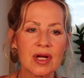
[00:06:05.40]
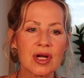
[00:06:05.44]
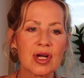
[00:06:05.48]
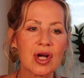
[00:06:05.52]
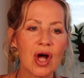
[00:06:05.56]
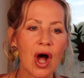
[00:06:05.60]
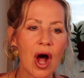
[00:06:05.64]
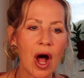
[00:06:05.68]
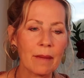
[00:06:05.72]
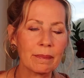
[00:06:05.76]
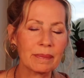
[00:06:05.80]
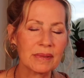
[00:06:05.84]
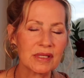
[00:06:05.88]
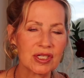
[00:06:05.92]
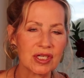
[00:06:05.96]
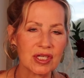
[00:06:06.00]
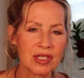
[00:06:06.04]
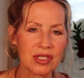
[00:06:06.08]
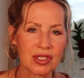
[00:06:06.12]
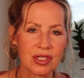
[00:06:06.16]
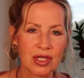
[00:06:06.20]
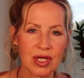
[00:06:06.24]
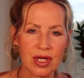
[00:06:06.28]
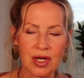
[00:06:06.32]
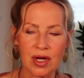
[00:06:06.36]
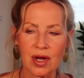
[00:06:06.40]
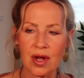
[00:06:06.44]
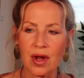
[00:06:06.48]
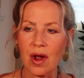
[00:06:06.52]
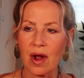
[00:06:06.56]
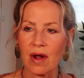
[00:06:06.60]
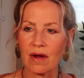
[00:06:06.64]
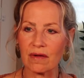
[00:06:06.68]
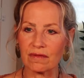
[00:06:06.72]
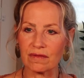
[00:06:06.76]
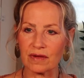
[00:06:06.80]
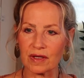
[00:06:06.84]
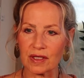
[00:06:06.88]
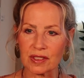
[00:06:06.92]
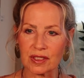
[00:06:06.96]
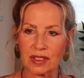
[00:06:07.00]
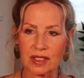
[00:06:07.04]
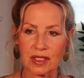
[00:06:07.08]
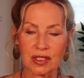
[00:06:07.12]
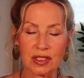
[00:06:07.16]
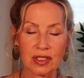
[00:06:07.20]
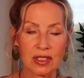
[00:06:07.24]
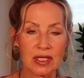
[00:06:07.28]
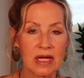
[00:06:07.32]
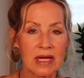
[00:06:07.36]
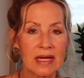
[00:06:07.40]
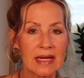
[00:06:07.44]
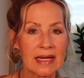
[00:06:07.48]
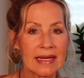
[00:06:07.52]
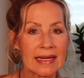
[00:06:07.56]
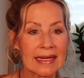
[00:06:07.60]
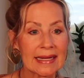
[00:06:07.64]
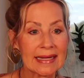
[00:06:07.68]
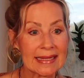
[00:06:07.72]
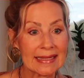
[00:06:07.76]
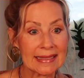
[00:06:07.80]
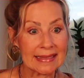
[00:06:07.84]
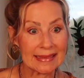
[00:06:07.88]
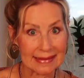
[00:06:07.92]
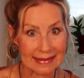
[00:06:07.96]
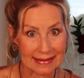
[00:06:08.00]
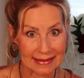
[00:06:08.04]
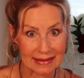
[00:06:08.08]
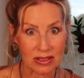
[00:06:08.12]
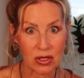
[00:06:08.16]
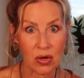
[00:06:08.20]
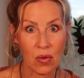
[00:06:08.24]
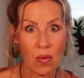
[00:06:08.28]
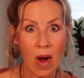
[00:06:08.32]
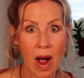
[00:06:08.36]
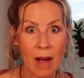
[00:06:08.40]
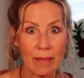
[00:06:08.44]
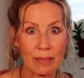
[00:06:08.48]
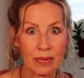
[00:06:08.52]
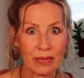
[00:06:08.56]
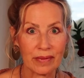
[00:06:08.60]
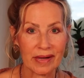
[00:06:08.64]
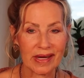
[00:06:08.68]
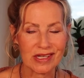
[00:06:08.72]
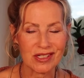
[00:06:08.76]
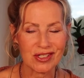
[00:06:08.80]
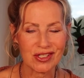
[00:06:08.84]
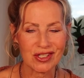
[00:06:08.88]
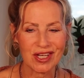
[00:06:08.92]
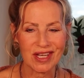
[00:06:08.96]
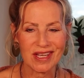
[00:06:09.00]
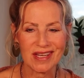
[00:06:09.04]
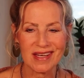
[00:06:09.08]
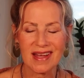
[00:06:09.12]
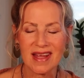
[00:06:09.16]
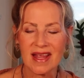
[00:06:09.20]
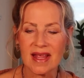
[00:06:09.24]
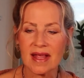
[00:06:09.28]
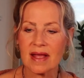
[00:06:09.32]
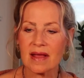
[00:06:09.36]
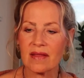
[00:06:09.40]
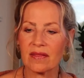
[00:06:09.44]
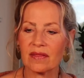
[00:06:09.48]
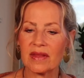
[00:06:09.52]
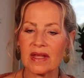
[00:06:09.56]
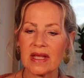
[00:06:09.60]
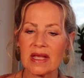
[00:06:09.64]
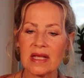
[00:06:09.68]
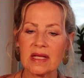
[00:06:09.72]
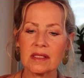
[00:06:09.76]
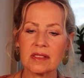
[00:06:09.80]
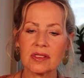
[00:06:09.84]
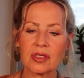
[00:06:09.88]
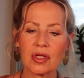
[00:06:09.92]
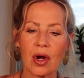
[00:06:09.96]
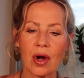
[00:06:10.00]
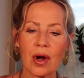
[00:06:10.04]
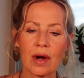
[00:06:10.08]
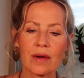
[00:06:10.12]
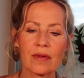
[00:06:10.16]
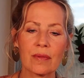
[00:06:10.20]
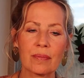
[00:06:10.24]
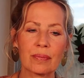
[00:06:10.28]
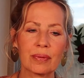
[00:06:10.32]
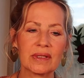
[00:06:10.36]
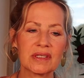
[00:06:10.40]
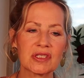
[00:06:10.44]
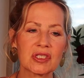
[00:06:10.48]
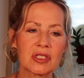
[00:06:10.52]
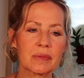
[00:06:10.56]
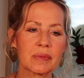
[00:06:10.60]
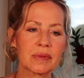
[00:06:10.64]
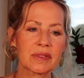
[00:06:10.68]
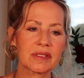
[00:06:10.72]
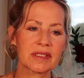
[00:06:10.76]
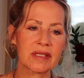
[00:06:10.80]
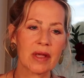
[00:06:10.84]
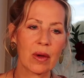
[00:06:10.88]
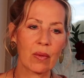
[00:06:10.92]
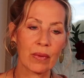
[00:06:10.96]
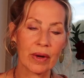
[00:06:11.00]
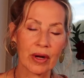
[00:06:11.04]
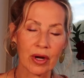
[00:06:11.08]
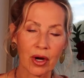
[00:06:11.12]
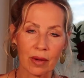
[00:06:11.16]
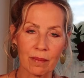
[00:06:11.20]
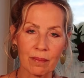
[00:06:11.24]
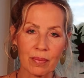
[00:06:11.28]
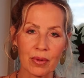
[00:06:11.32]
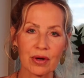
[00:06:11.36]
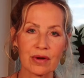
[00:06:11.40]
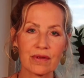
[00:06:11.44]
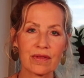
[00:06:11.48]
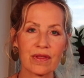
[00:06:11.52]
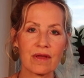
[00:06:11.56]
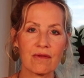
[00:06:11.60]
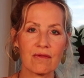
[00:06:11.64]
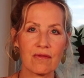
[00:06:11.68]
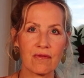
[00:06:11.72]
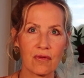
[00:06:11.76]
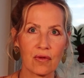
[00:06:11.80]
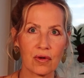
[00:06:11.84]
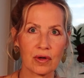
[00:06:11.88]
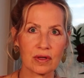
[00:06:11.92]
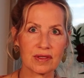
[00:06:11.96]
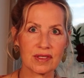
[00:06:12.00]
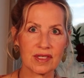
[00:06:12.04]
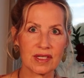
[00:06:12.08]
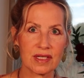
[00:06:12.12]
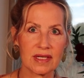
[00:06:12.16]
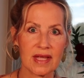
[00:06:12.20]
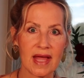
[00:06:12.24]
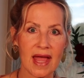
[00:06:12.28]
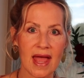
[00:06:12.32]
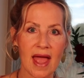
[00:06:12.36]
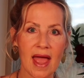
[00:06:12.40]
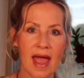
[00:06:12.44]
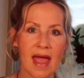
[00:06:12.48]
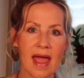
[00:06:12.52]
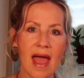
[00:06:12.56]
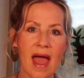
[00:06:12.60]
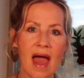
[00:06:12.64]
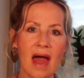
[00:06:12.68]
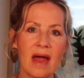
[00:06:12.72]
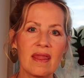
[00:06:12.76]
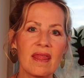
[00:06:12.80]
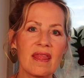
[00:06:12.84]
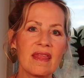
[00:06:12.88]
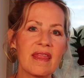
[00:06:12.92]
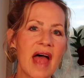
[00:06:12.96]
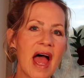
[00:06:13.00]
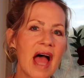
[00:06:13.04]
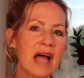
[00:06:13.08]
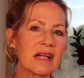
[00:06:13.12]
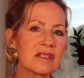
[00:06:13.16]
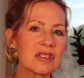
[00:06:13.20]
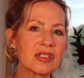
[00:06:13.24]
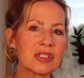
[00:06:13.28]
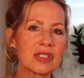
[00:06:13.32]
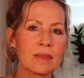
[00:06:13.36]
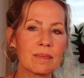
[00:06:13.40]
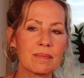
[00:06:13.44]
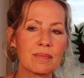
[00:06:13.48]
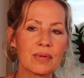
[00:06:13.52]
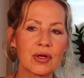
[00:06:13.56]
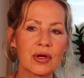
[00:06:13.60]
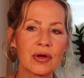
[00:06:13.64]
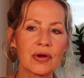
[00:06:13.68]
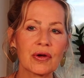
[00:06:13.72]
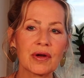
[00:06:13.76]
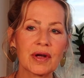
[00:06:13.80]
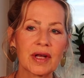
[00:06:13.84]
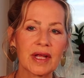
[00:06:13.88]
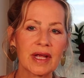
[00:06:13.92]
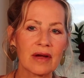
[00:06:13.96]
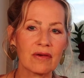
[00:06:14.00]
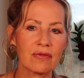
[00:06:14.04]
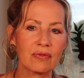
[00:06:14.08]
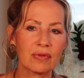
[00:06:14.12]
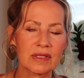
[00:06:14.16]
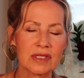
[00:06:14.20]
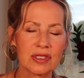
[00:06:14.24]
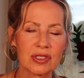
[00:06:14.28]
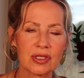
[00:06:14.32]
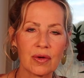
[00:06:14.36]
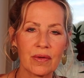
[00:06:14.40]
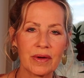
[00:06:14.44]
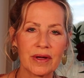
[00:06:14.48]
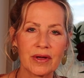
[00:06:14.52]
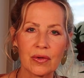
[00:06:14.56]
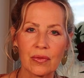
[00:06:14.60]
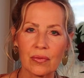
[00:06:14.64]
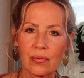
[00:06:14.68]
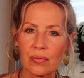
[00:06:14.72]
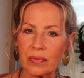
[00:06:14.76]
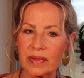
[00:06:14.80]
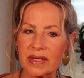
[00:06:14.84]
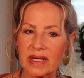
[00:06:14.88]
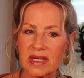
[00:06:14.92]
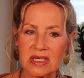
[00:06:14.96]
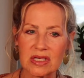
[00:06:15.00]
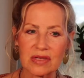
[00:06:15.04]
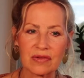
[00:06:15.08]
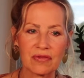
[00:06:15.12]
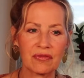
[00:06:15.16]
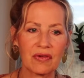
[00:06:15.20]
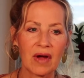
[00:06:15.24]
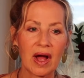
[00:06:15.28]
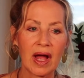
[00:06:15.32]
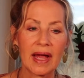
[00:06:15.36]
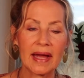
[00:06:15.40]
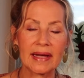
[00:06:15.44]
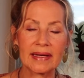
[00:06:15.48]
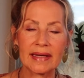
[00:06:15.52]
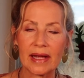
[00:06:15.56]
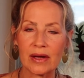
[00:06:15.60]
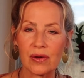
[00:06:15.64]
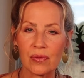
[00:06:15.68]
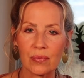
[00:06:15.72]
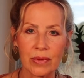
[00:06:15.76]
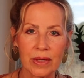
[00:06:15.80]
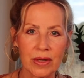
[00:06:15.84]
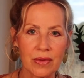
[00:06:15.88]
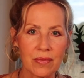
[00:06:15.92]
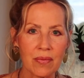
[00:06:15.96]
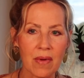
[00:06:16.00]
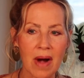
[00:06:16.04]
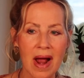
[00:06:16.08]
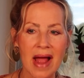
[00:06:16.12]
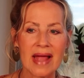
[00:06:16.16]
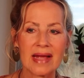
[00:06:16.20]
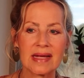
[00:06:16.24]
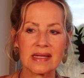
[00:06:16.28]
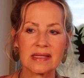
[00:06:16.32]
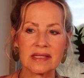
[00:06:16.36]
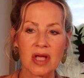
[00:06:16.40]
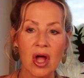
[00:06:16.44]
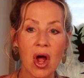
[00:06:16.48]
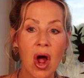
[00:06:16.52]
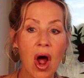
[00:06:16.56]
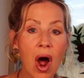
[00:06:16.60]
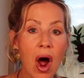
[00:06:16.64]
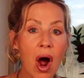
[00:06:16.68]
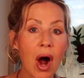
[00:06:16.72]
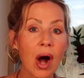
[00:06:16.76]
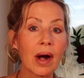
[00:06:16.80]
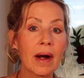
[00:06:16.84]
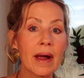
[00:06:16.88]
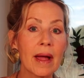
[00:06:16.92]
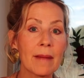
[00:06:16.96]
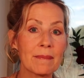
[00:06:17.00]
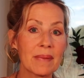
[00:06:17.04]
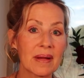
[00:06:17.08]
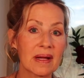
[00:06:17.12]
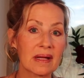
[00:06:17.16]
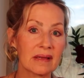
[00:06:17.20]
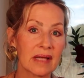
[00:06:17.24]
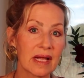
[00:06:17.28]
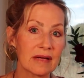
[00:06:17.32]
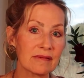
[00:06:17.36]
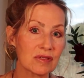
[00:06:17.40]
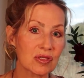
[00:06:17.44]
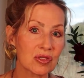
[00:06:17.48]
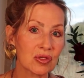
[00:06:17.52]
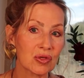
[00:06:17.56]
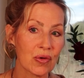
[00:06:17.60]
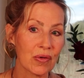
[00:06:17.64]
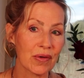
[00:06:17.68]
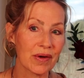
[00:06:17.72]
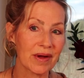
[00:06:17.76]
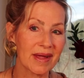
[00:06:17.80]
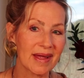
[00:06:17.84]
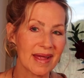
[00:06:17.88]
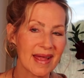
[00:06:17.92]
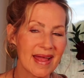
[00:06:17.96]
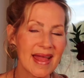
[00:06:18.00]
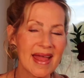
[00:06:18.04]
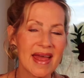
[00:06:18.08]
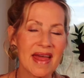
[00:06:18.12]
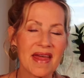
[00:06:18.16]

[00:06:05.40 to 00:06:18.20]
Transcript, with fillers: competition versus cooperation. These are the principles that we are birthing for today, and that's the purity of what's going to redefine and rewrite our epic love story.